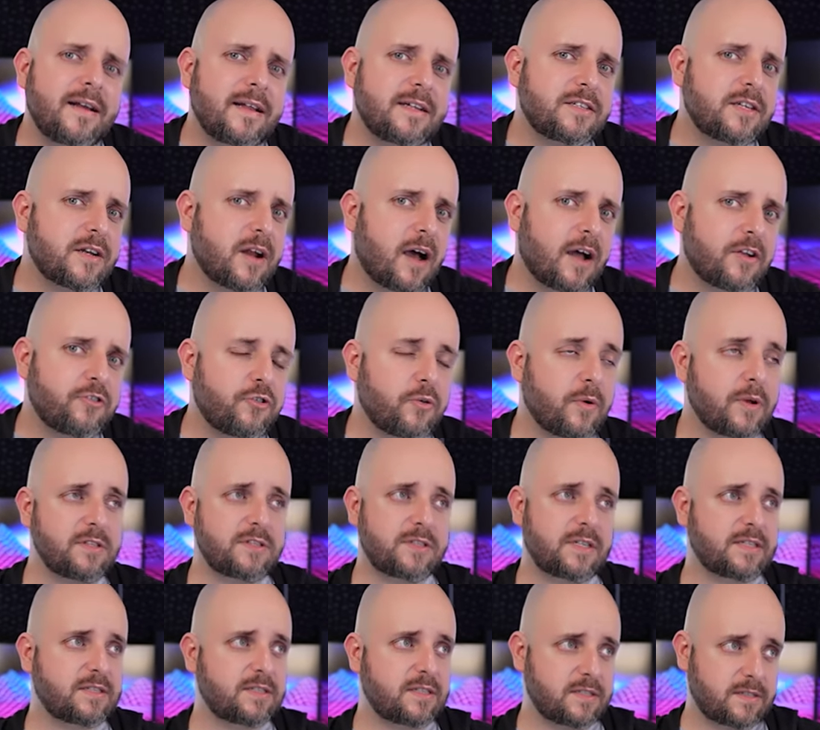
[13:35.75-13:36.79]
It's an odd
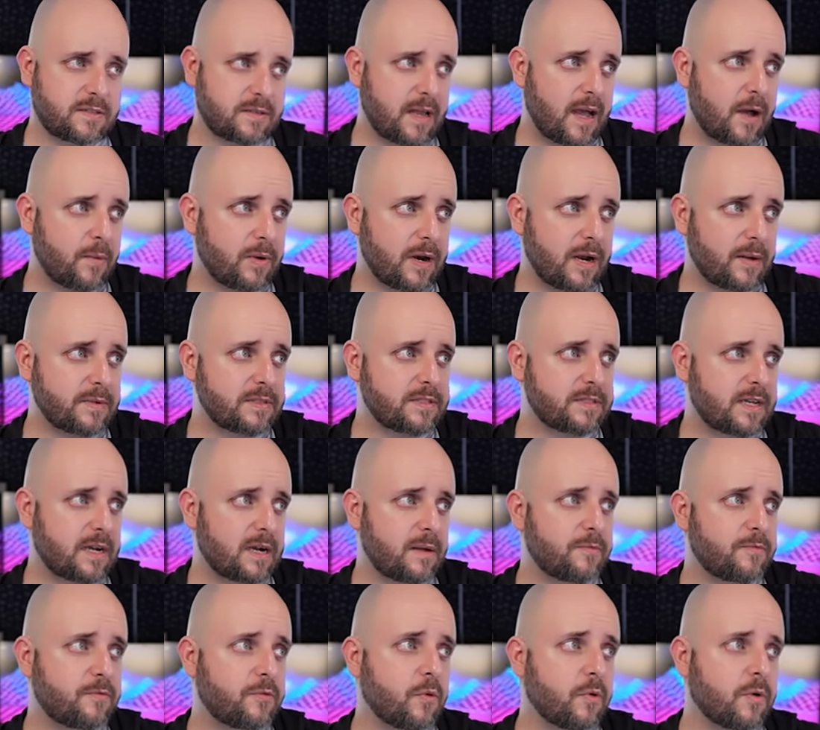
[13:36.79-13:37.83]
choice. This is not what I would set
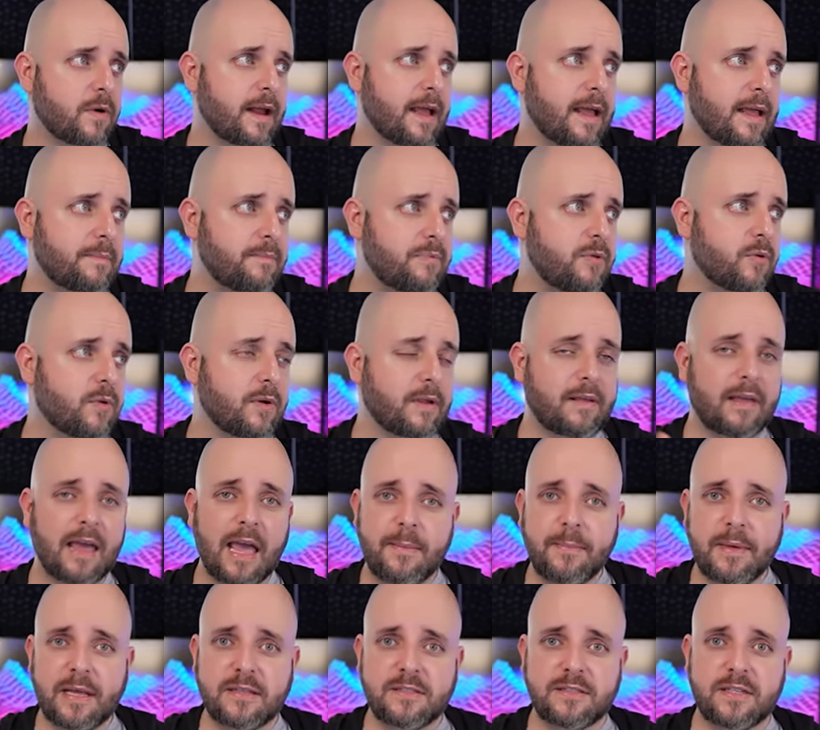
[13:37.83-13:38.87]
up for a pure
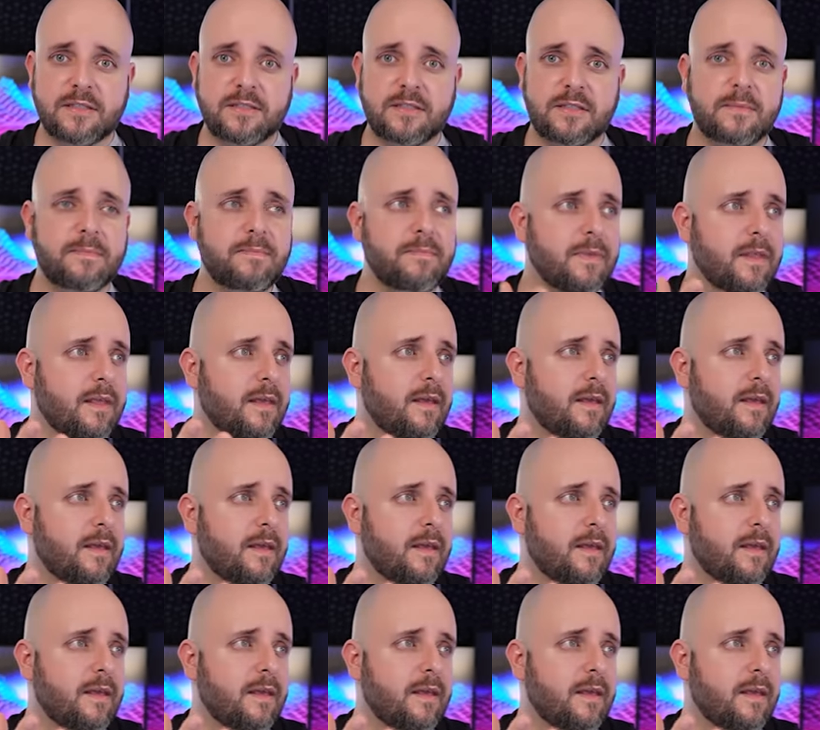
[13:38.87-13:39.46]
gaming system.